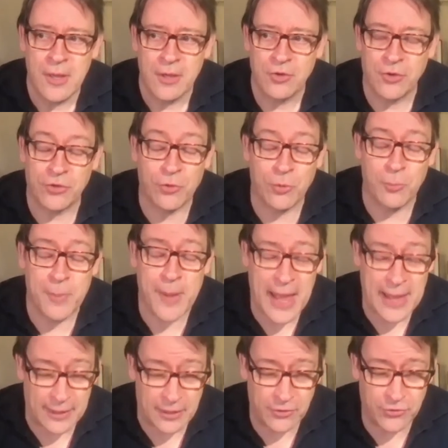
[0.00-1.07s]
Crystal
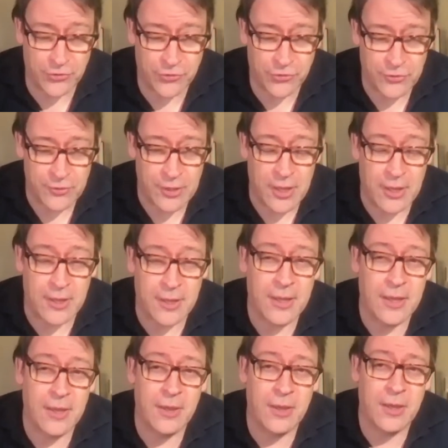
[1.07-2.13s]
Palace.
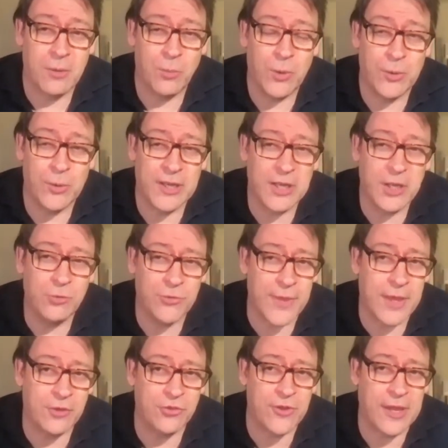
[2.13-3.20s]
We were going to use
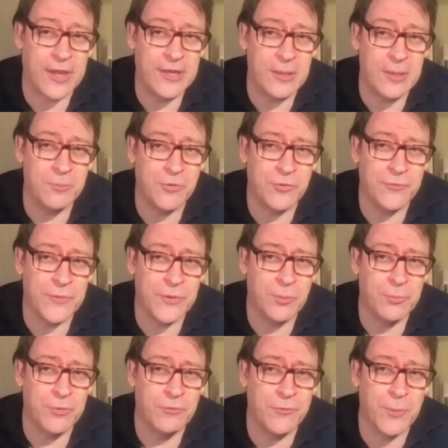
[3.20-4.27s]
their stadium to
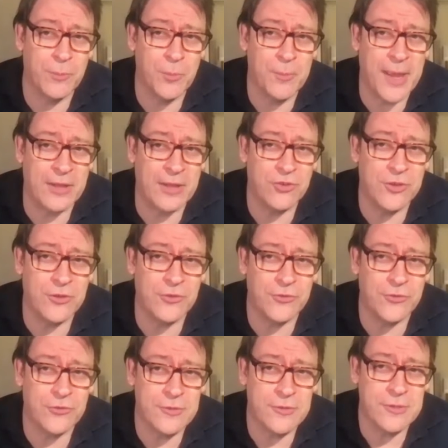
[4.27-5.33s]
film the football
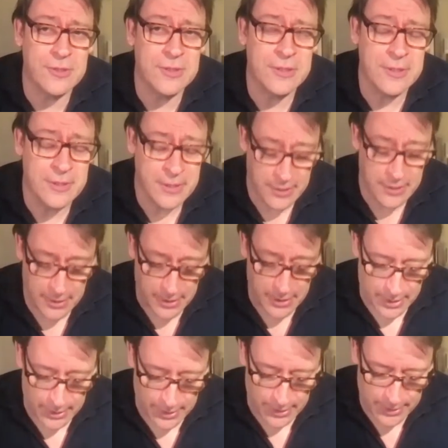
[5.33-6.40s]
matches,
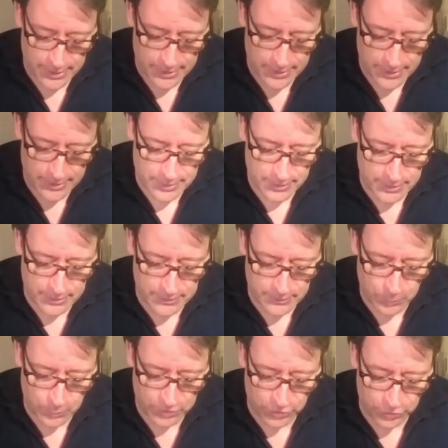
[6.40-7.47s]
uh,
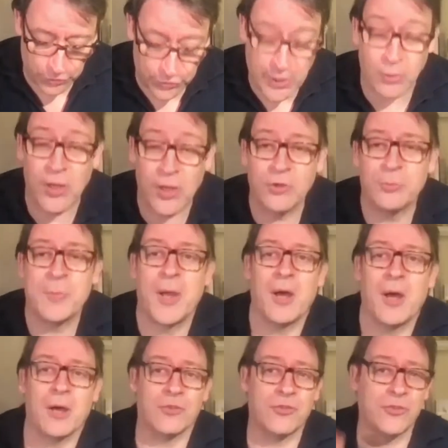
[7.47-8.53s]
which is Selhurst Park.